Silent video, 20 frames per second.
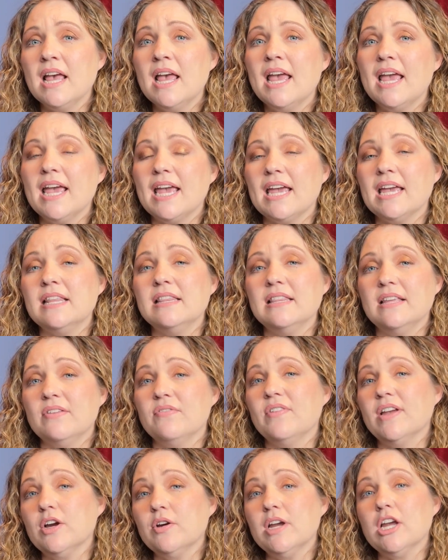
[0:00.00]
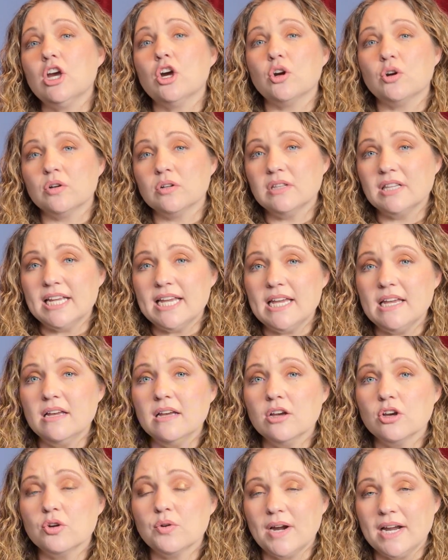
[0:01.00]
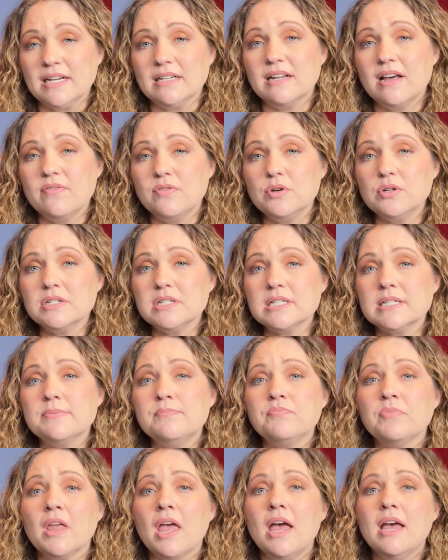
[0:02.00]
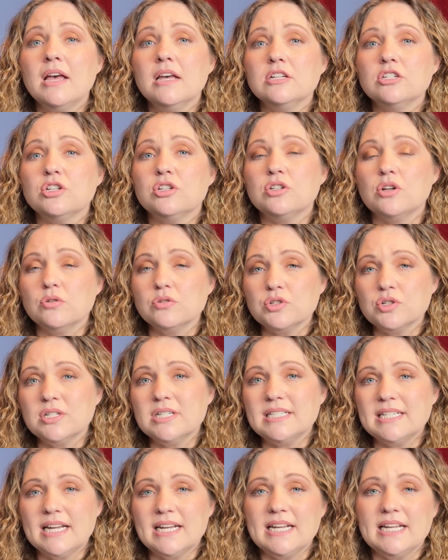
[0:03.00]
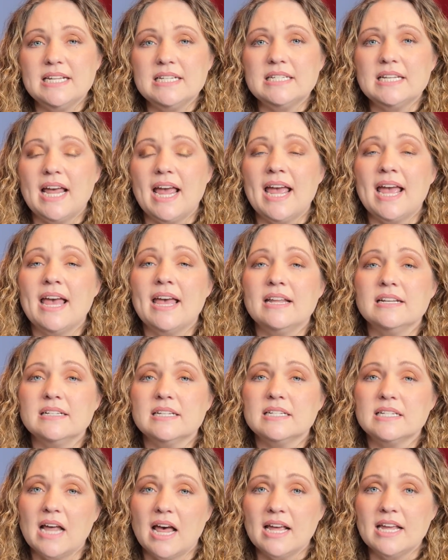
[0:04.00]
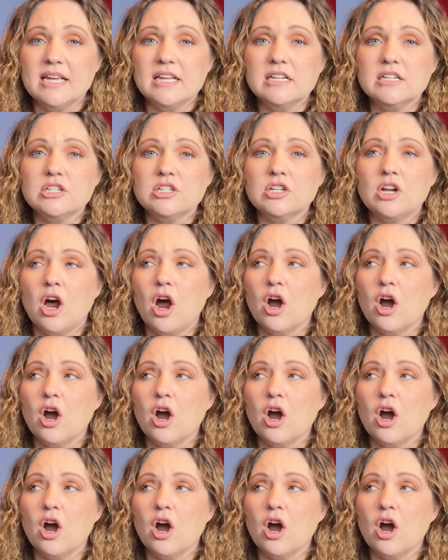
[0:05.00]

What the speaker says: in the very early grade levels, Social studies and science are